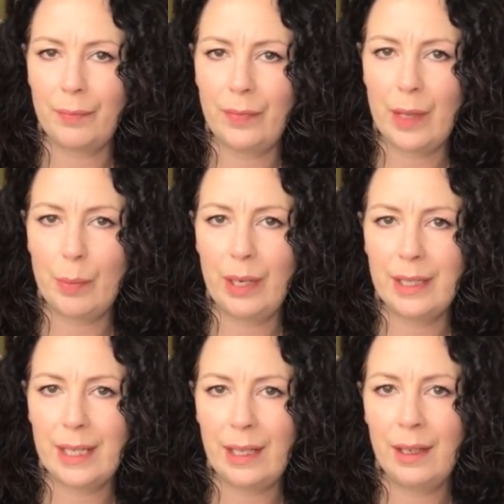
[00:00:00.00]
the
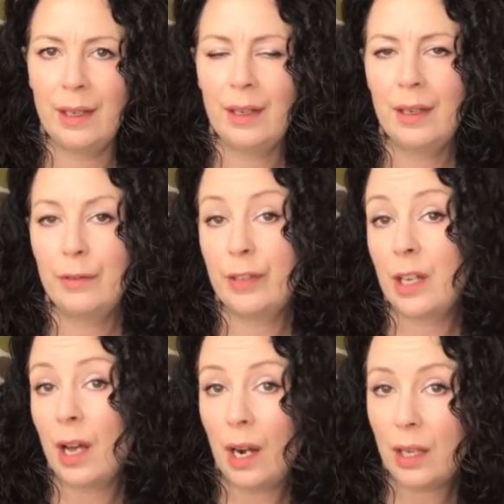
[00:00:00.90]
ability for
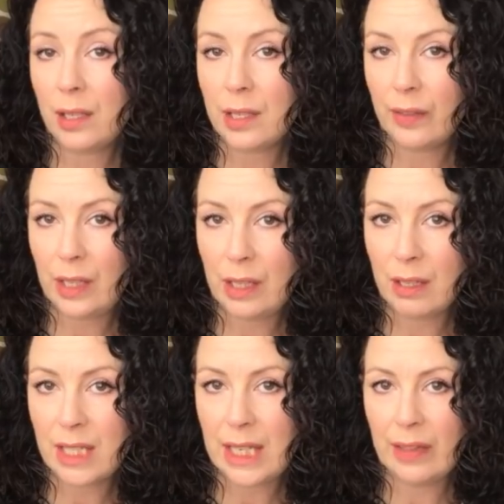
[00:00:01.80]
colour so that you
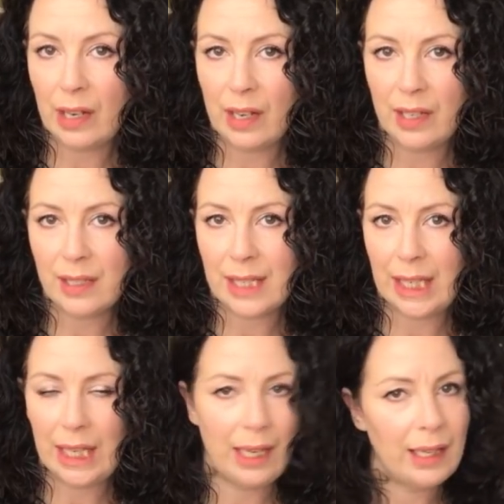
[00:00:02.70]
could see the lines
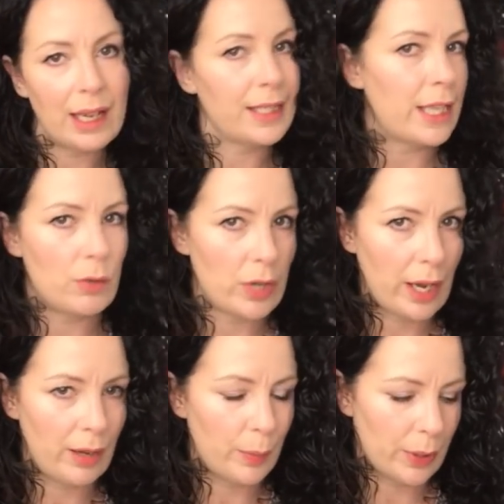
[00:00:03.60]
clearly. I don't
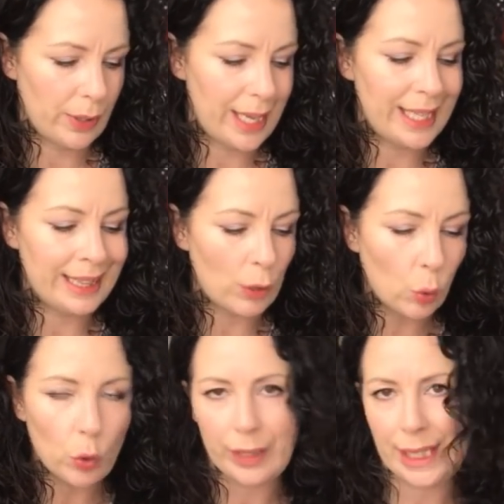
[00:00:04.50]
know, but in
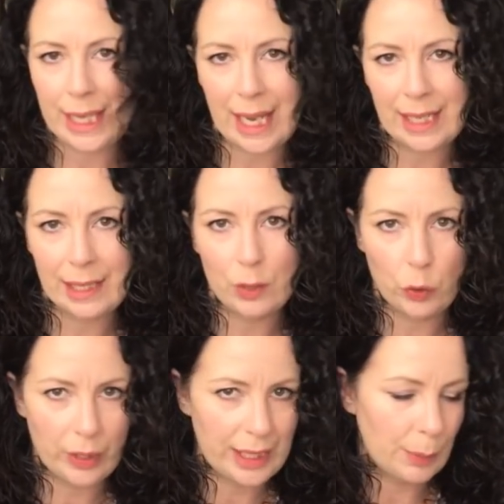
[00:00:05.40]
all these cases,
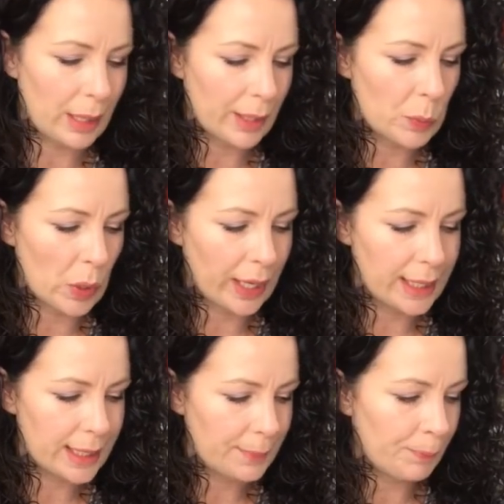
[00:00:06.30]
all these are black and
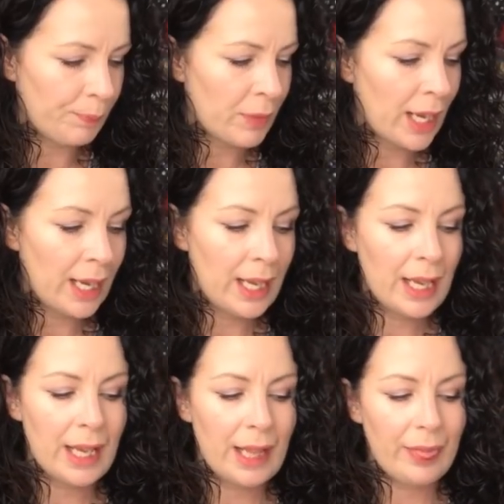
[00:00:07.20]
white.
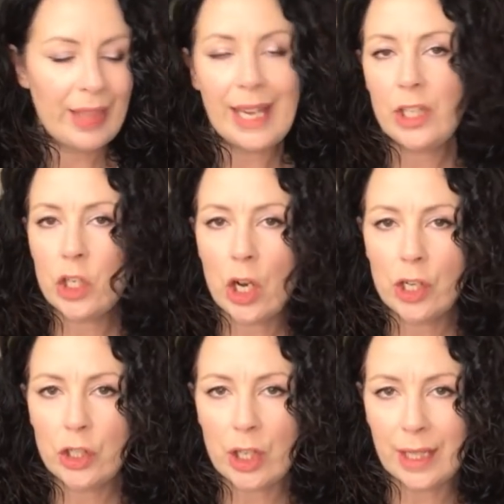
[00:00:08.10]
They
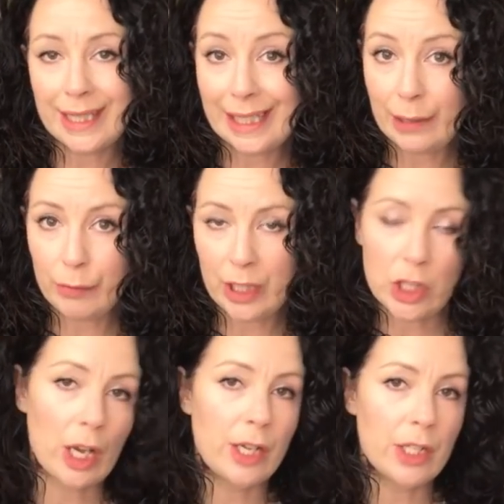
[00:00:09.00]
charge a delivery
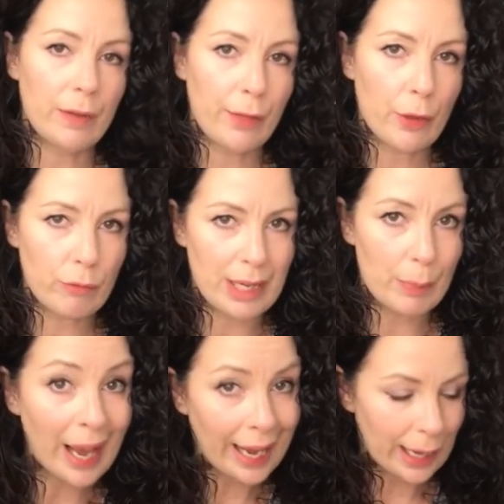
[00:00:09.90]
charge of
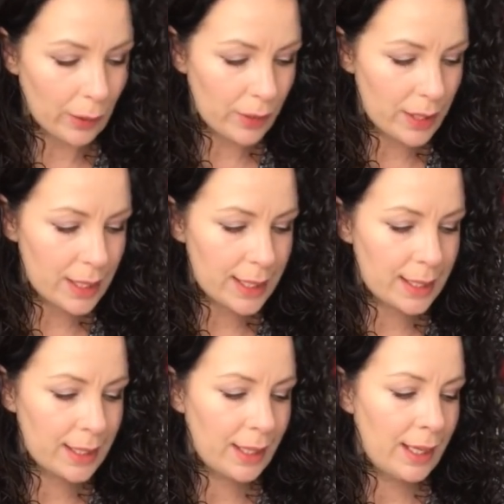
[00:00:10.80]
£3,